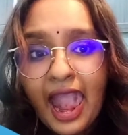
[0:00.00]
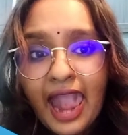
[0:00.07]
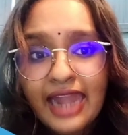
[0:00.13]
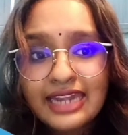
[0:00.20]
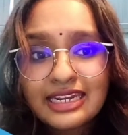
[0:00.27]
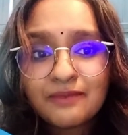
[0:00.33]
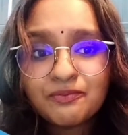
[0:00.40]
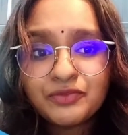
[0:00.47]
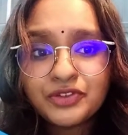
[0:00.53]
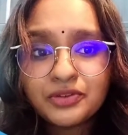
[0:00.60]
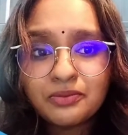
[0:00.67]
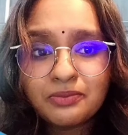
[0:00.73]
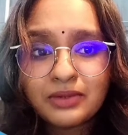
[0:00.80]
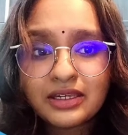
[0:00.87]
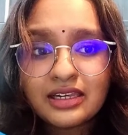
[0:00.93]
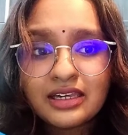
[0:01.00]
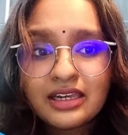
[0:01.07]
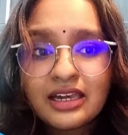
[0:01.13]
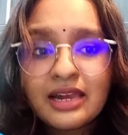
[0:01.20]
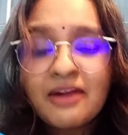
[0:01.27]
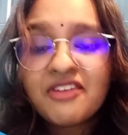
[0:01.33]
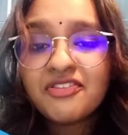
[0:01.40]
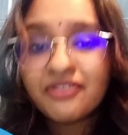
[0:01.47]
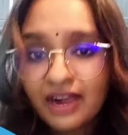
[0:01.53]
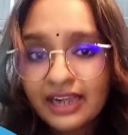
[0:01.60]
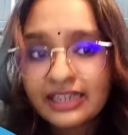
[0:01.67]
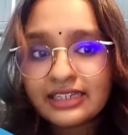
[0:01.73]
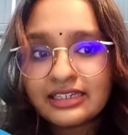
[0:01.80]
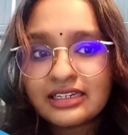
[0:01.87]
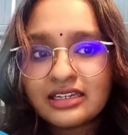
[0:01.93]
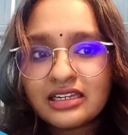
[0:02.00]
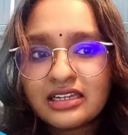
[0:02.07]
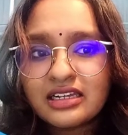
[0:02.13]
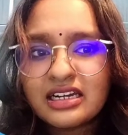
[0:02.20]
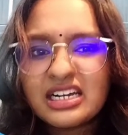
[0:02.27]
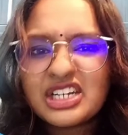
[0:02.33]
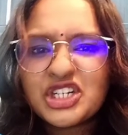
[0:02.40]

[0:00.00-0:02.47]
ended up to be Fagin,